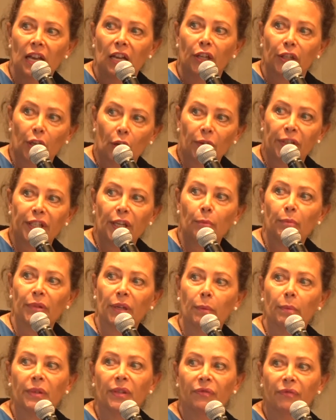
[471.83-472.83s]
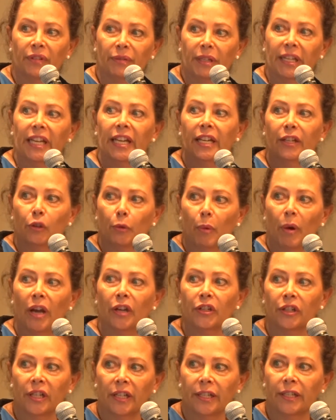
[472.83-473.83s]
So symptoms, fatigue,
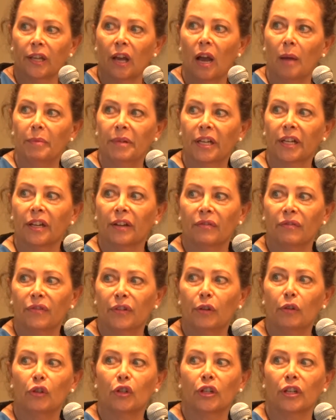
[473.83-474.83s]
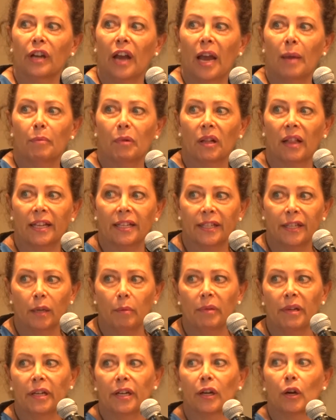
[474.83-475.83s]
depression, insomnia, confusion, hypoglycemia,
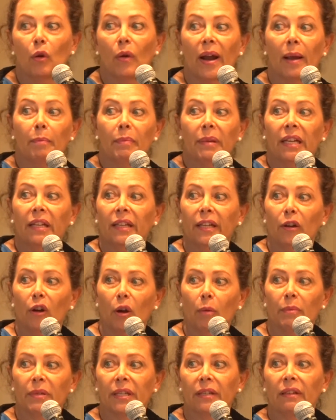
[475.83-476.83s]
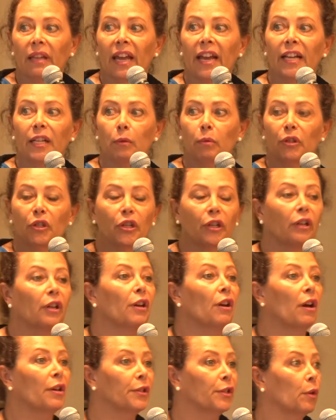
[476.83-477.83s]
cramping in the arms and legs, which
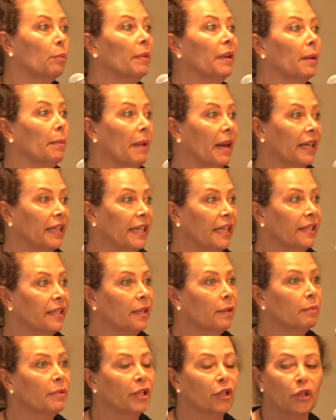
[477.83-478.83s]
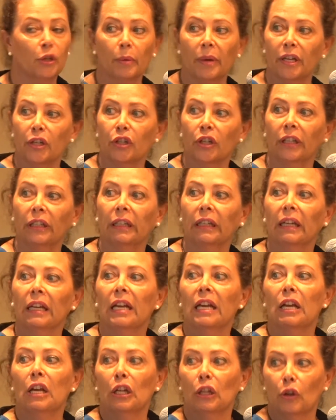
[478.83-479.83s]
can also be a magnesium situation,
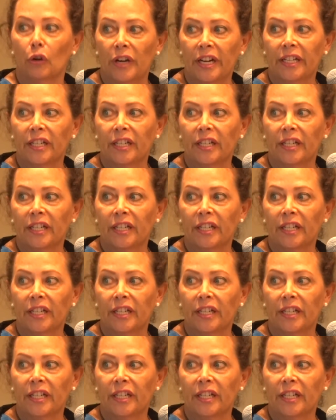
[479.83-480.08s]
learning